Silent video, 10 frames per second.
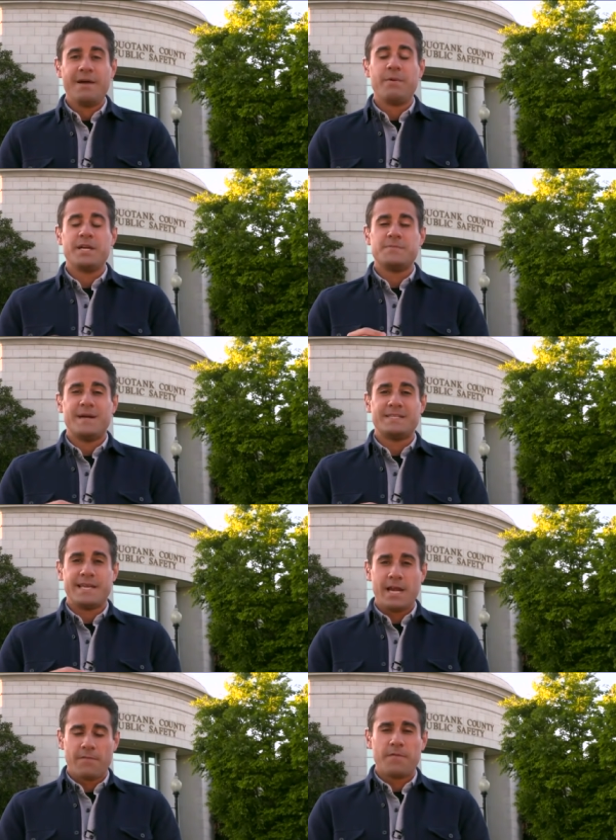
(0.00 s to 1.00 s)
and we expect to
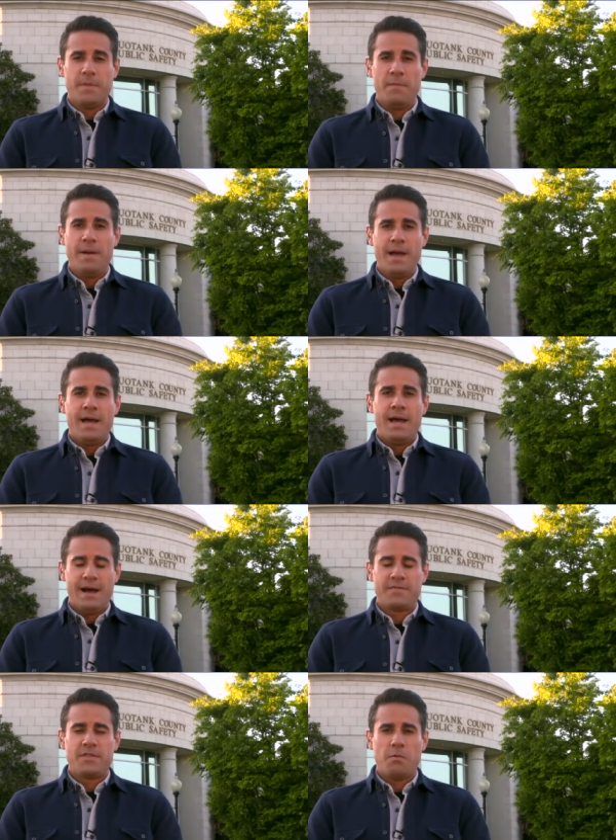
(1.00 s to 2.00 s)
hear from them
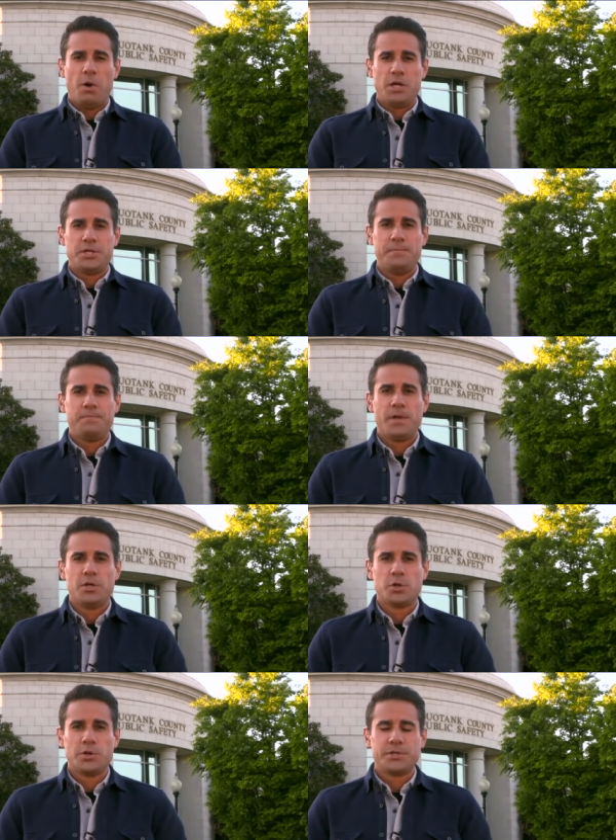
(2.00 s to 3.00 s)
after they watch it.
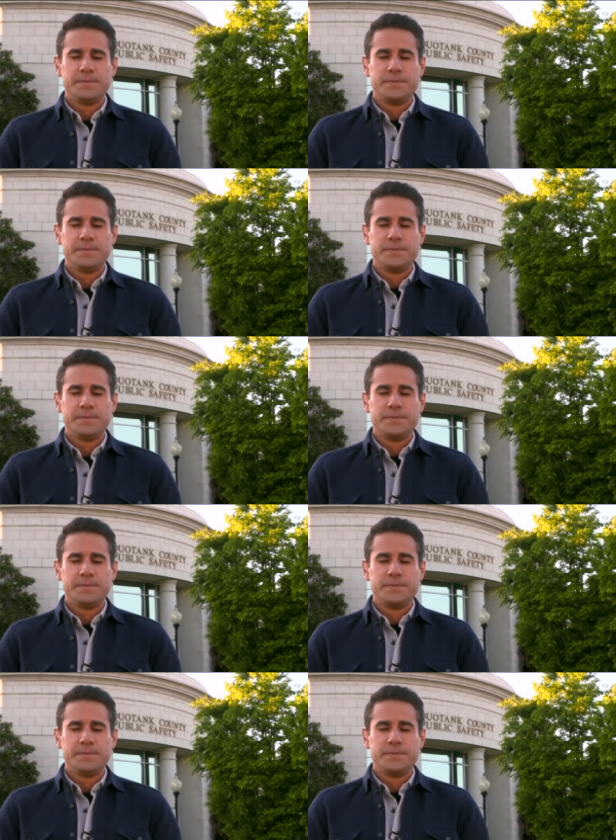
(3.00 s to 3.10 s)
George?